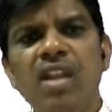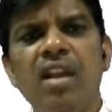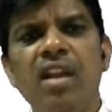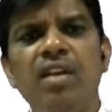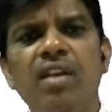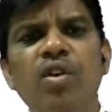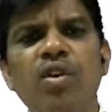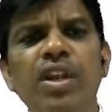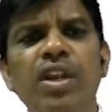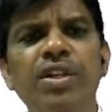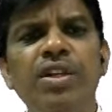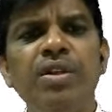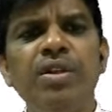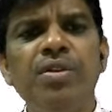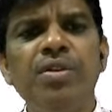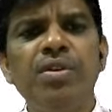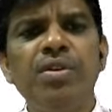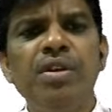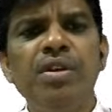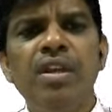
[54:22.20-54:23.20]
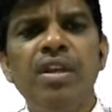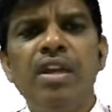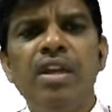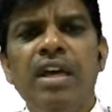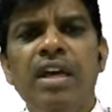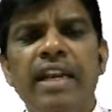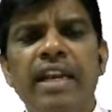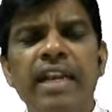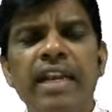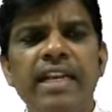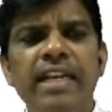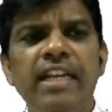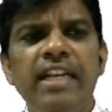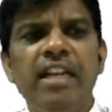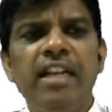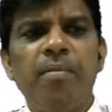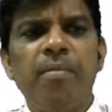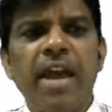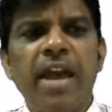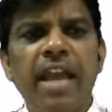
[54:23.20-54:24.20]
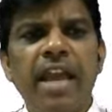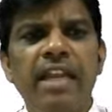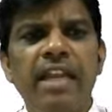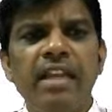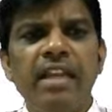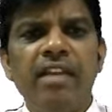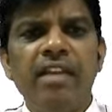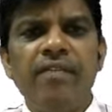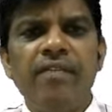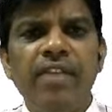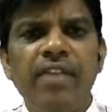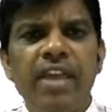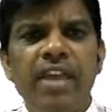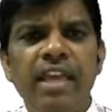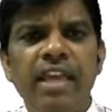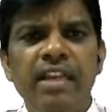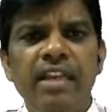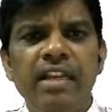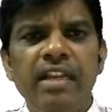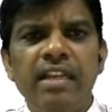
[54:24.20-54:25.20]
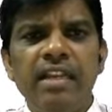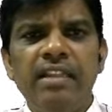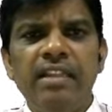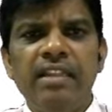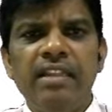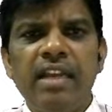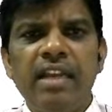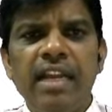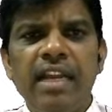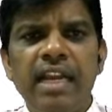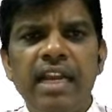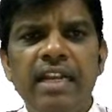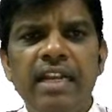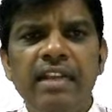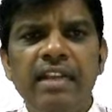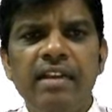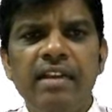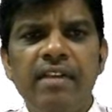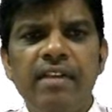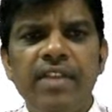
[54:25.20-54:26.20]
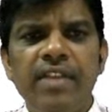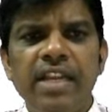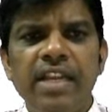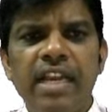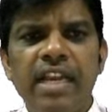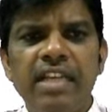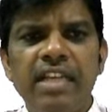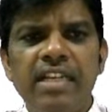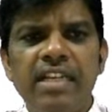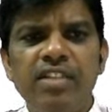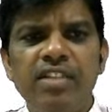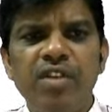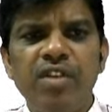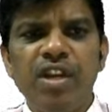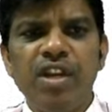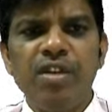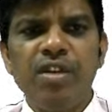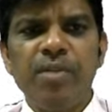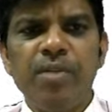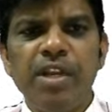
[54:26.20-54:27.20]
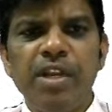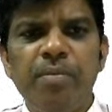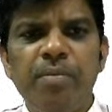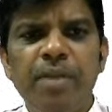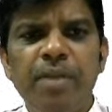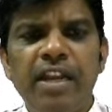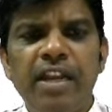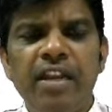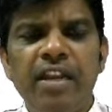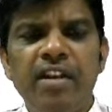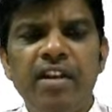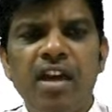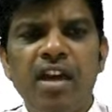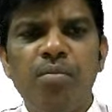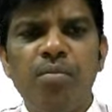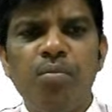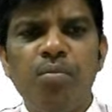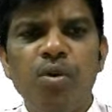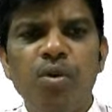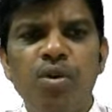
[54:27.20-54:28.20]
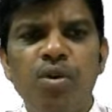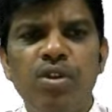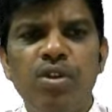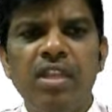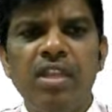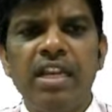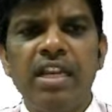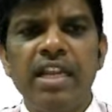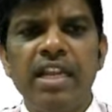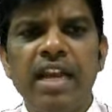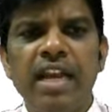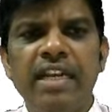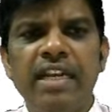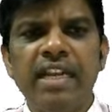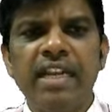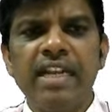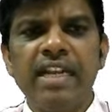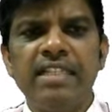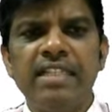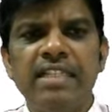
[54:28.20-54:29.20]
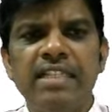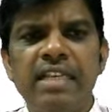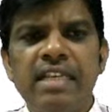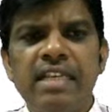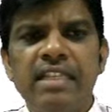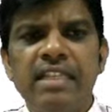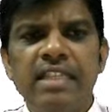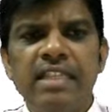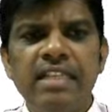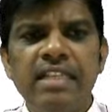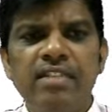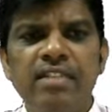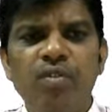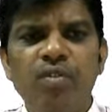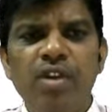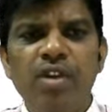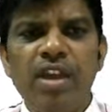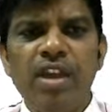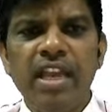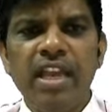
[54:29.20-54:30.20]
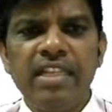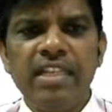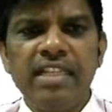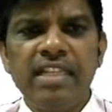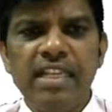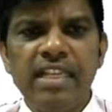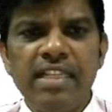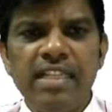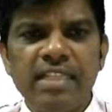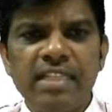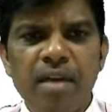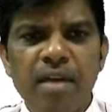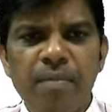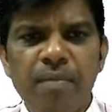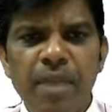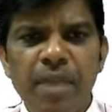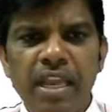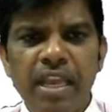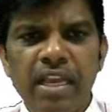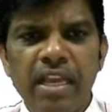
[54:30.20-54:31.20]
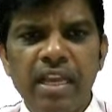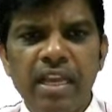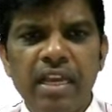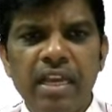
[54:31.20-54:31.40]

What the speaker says: going to redetermine where the rate of the reaction is going to be dependent on both the reactants. This OH is going